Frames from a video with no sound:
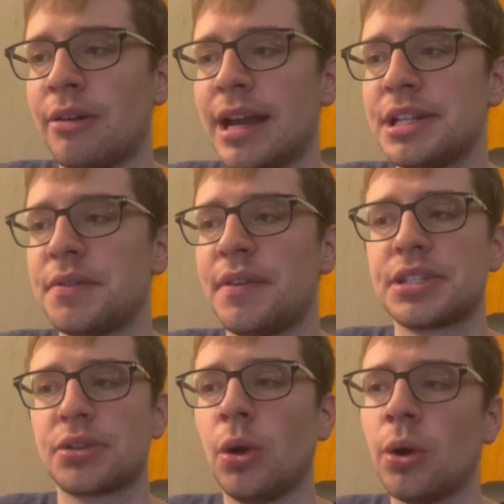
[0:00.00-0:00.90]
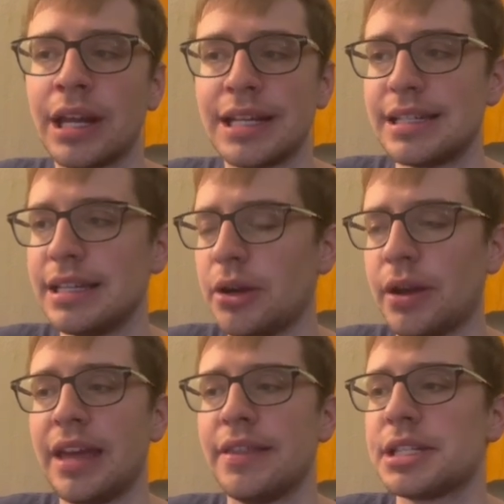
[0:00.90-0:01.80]
right? So if I scroll and I see,
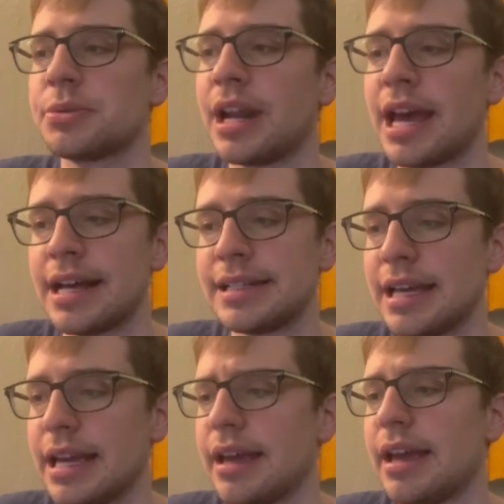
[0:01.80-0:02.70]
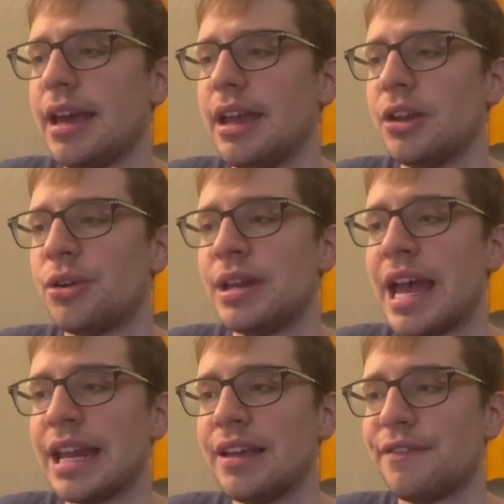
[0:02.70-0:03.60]
okay, this one has a,
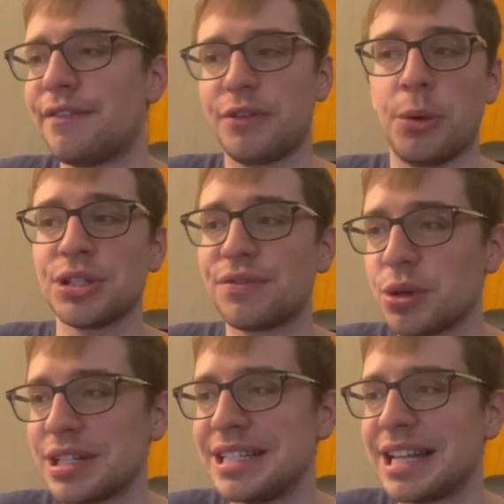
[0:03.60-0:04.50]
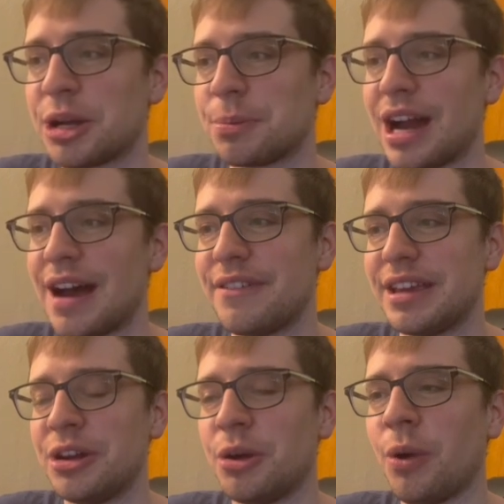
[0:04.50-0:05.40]
negative almost $14 profit,
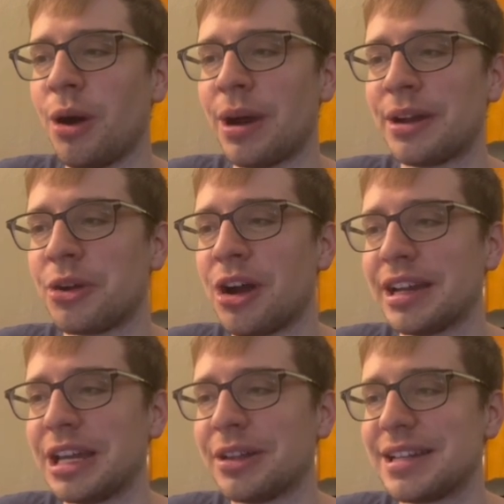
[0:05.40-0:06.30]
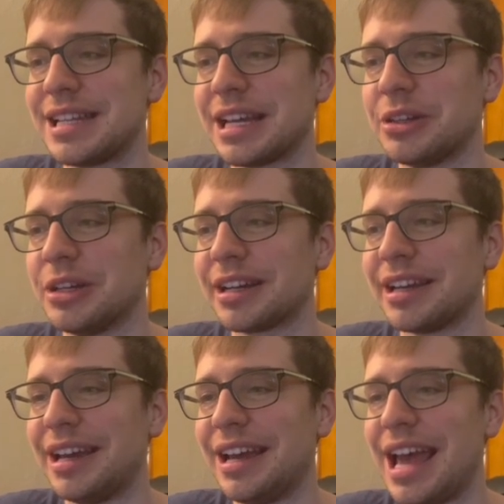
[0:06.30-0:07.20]
what went wrong here? Let's take a look.
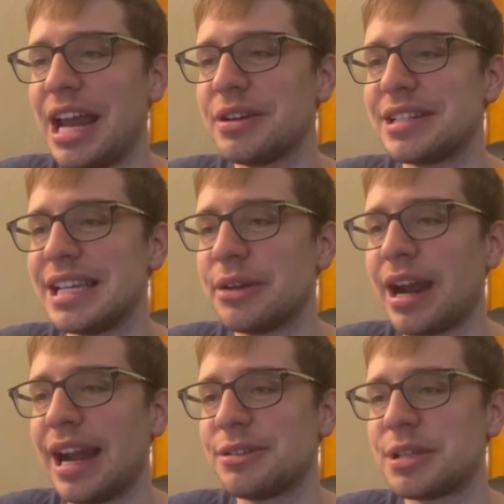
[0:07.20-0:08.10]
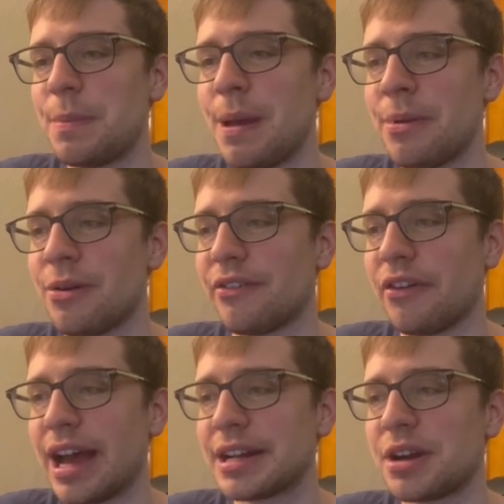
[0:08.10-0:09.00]
And you can see, right, it was a Pippin
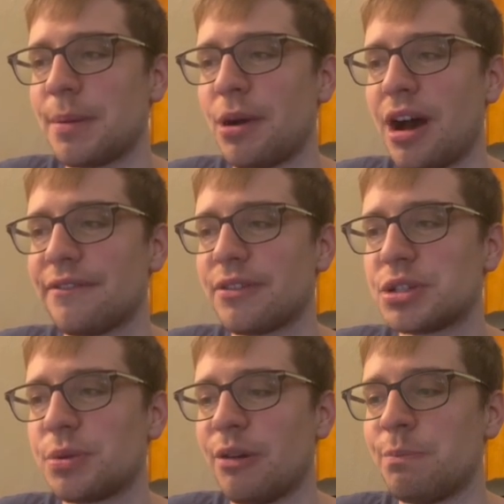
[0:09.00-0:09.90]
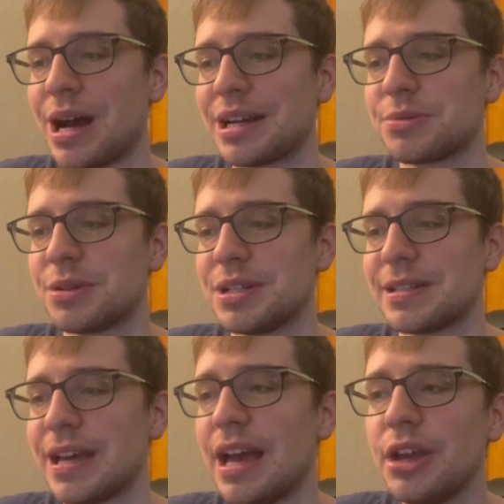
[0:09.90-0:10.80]
refractor I bought for $12, which
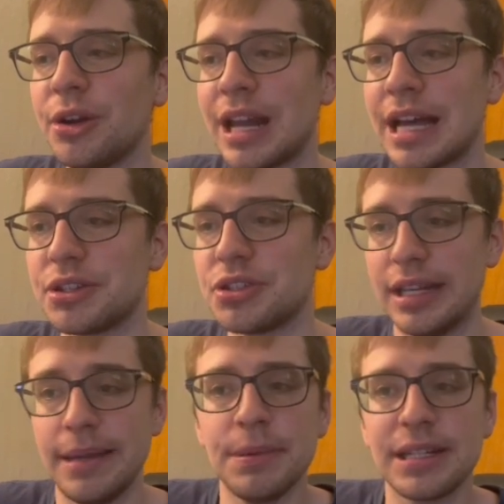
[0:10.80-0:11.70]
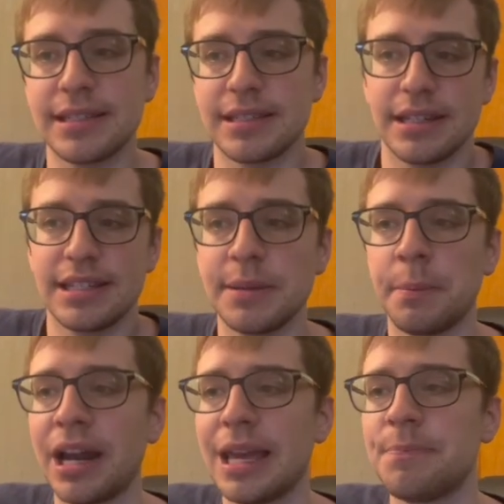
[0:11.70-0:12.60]
is, not cheap. It's some
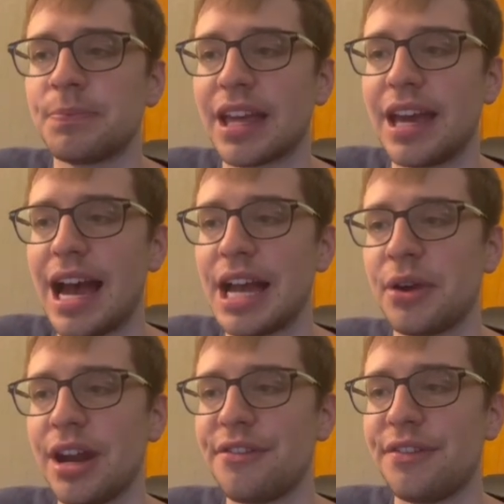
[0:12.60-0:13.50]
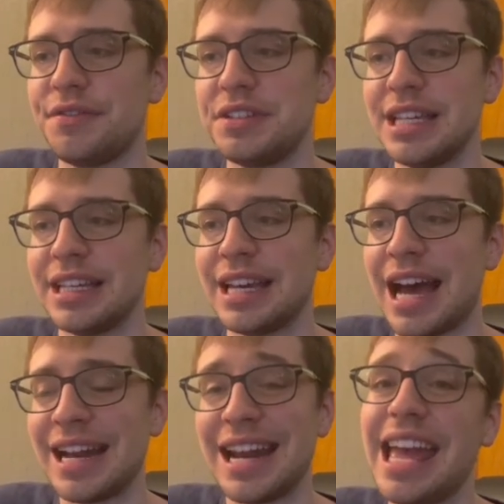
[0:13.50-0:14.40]
money. I graded 15,
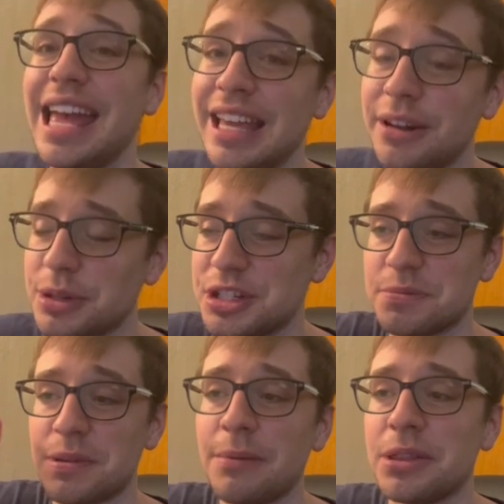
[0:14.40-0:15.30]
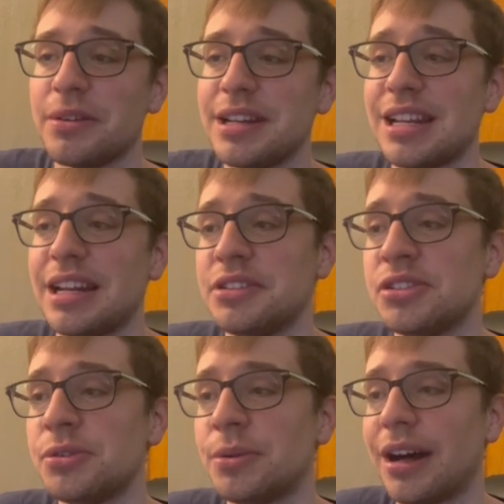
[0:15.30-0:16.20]
got an 8, which is probably the reason I didn't
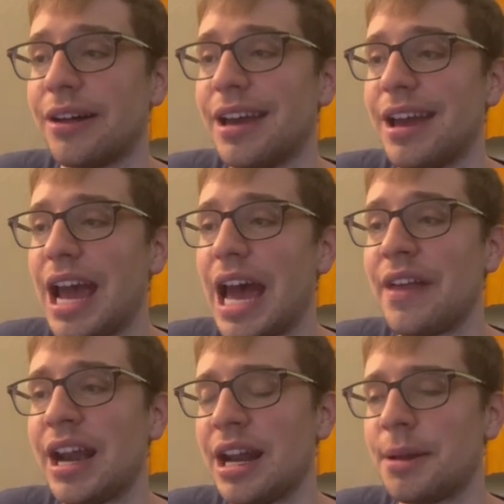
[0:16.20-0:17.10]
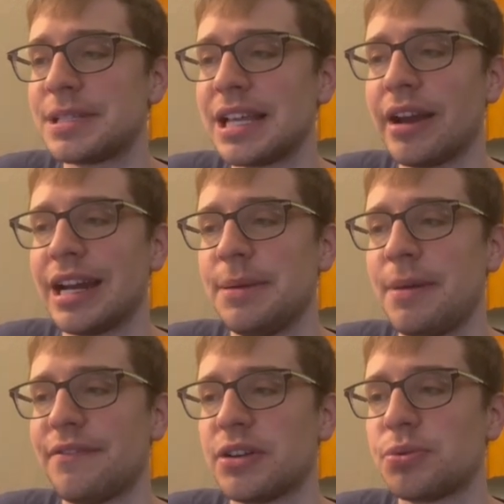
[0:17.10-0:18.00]
do well. And then ended up selling on
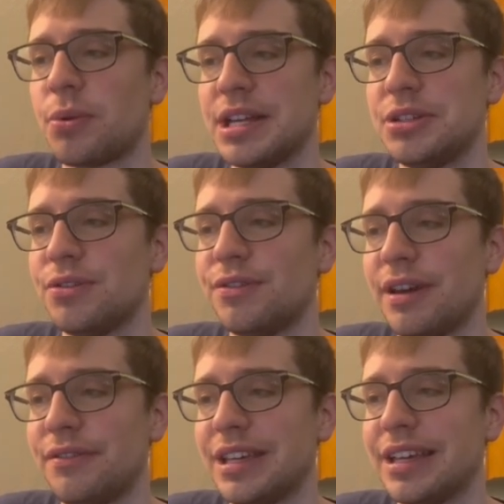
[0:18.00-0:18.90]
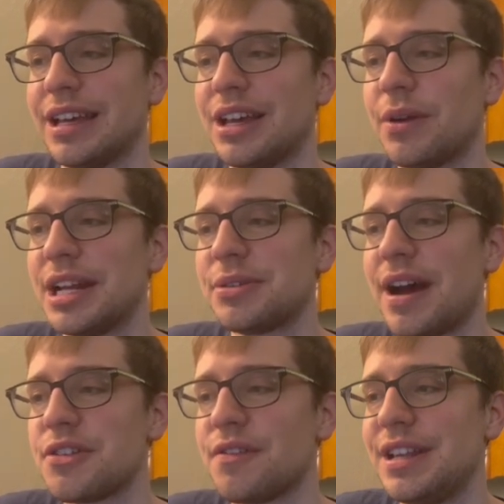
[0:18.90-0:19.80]
eBay for $22.50, right? So
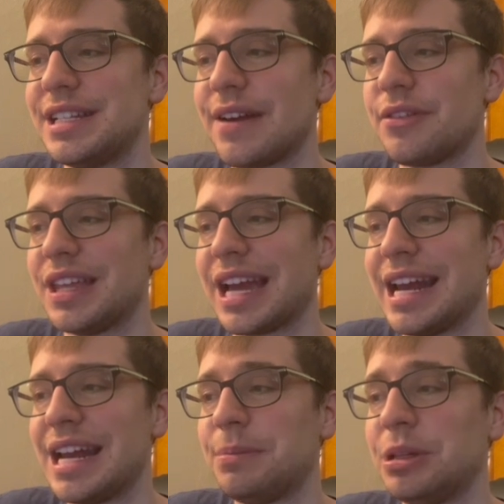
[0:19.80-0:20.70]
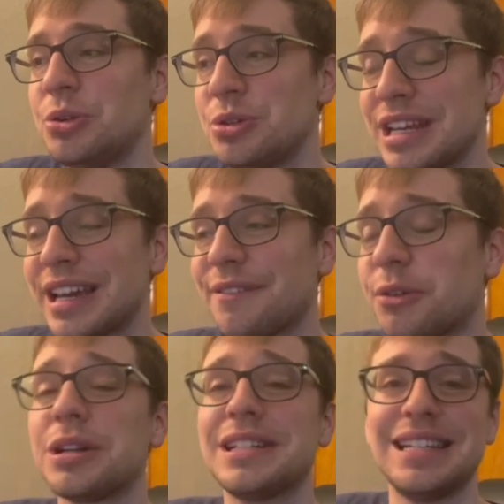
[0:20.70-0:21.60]
after fees and everything, I ended up losing
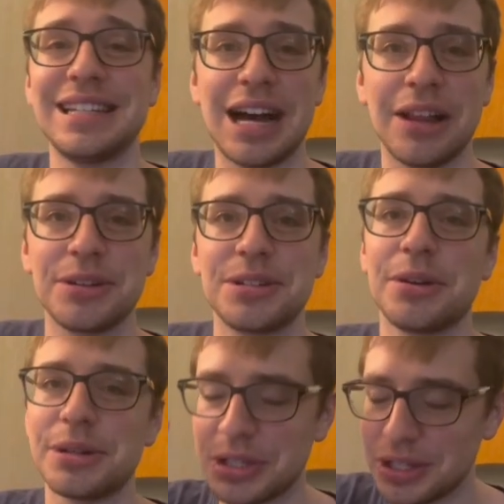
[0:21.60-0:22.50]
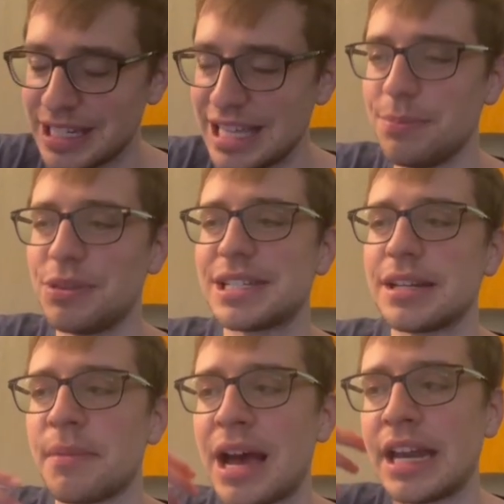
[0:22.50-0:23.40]
$14. So it's good to keep this
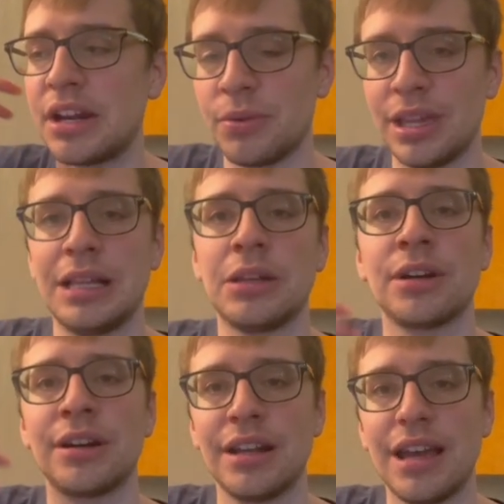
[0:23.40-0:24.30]
in mind and really learn